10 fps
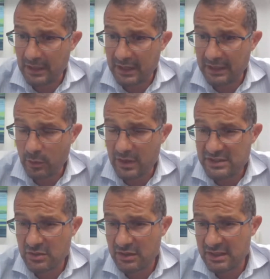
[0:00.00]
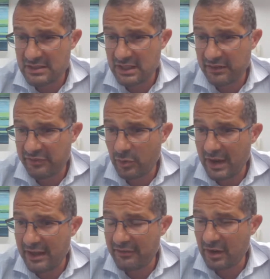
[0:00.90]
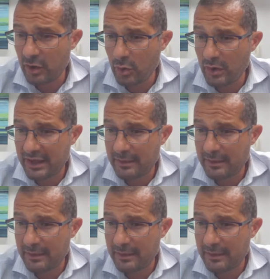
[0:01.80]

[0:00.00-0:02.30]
Another question is, if you have a low